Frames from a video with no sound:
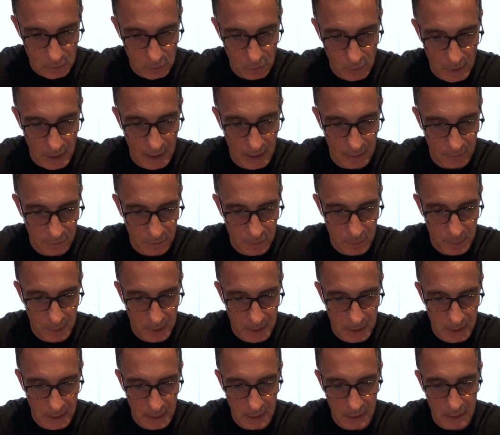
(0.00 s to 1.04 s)
we have to
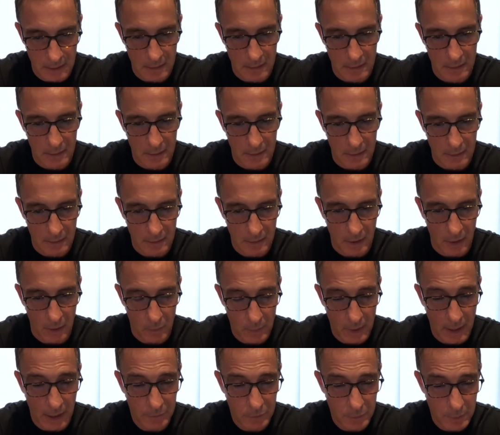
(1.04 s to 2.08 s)
be, you know,
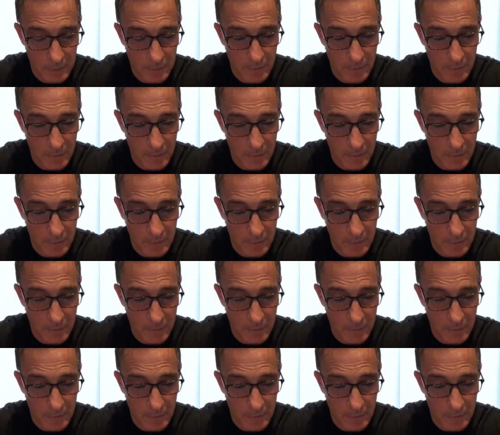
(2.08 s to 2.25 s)
we have to be